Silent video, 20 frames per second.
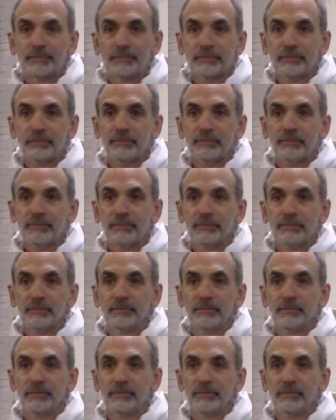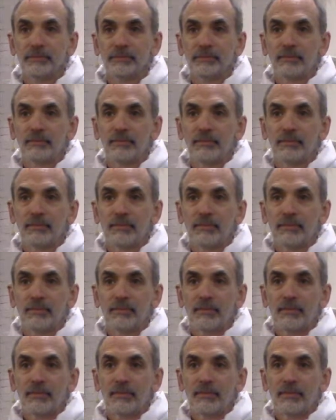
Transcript: (silence)